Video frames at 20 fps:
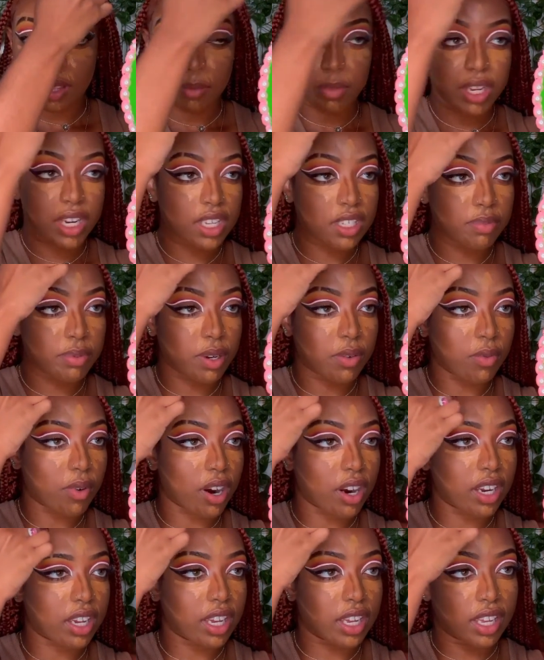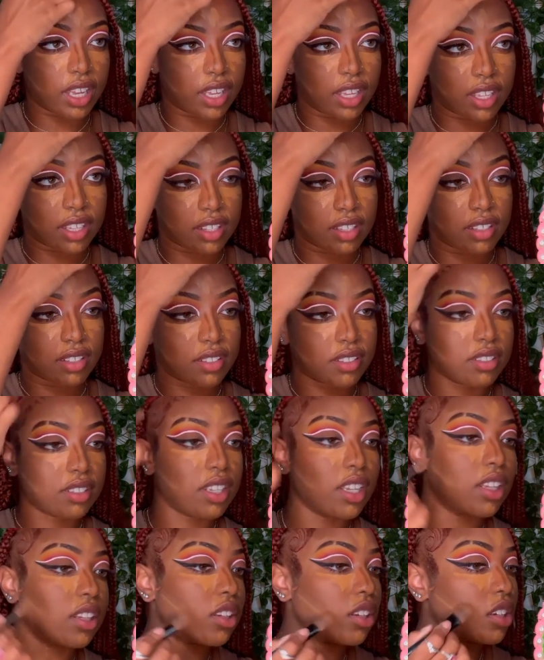but it's been working.
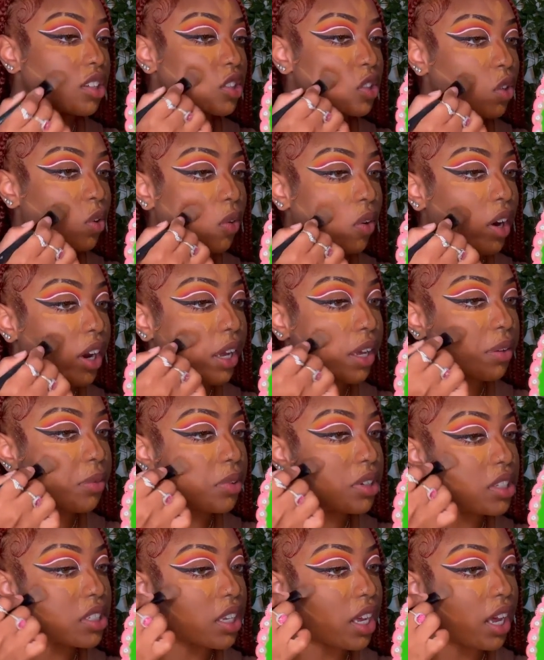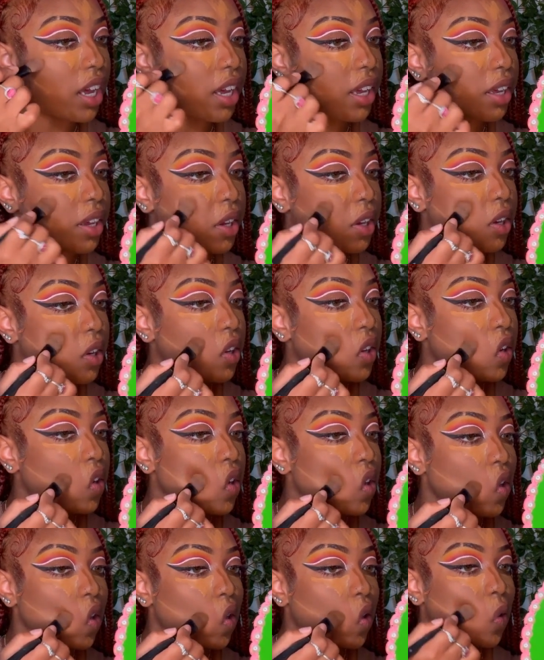It looks great once I
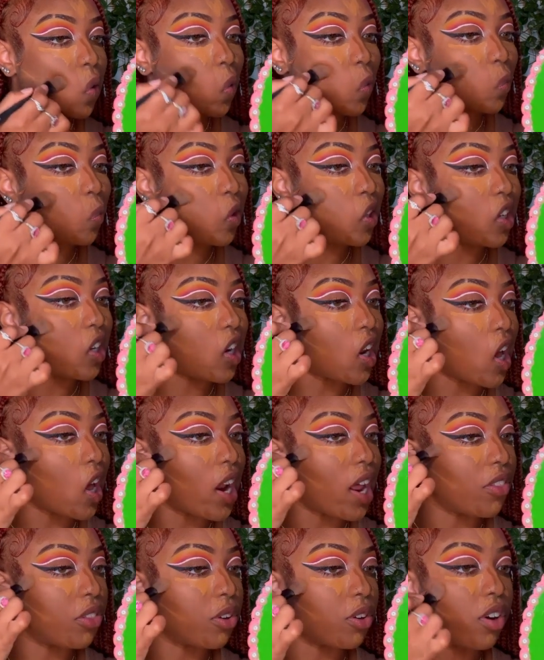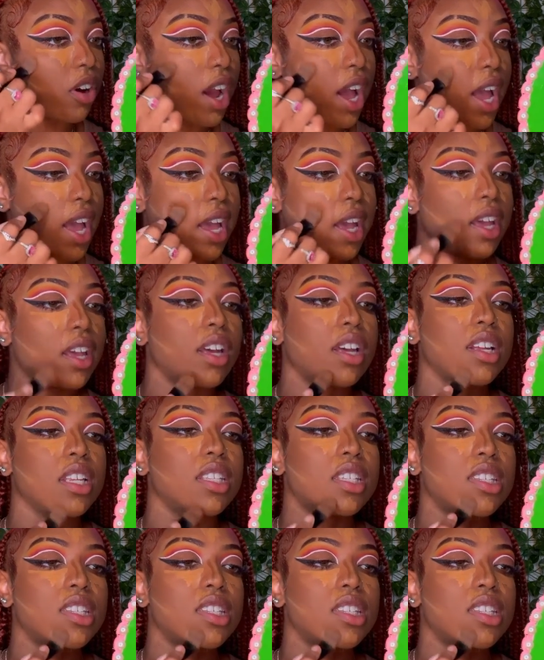blend it out after I